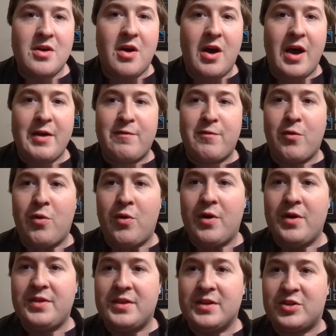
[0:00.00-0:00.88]
I
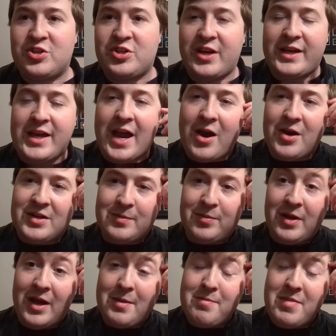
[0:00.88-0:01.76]
thought the character
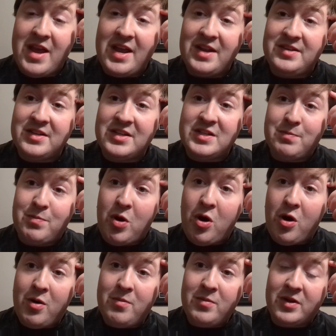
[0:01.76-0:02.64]
played Mantis,
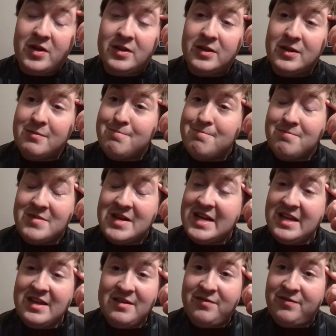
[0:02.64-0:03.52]
Pom
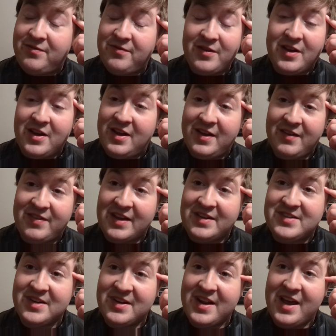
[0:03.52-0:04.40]
Klementieff, if
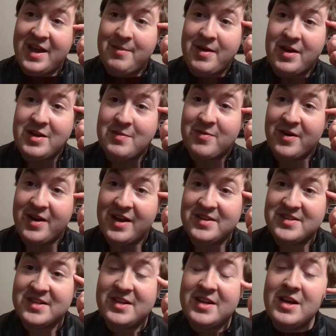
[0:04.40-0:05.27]
that's her name, how you
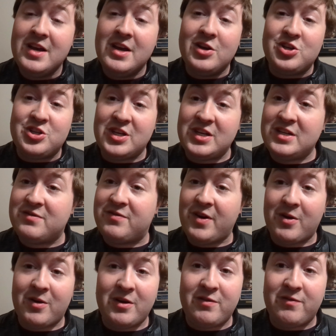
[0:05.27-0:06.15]
pronounce it. She's
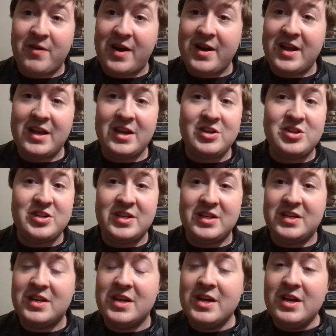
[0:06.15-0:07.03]
very funny.
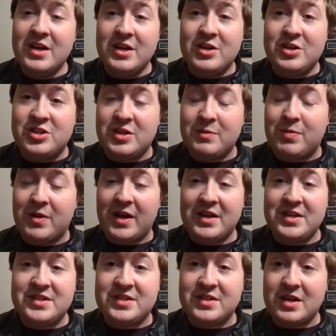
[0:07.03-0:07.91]
She
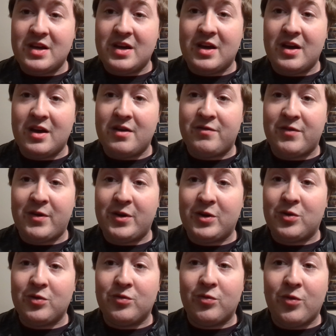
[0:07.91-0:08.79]
plays a
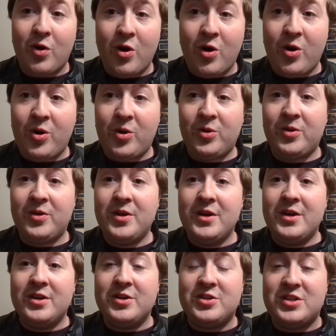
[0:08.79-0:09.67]
very good role.
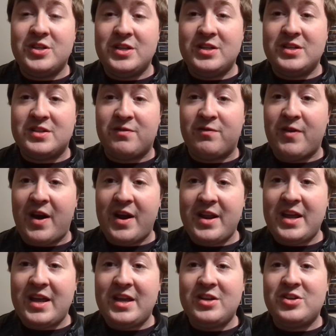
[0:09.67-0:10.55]
She's
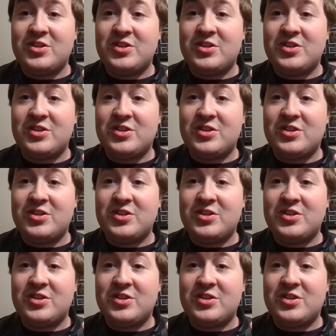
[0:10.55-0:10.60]
funny.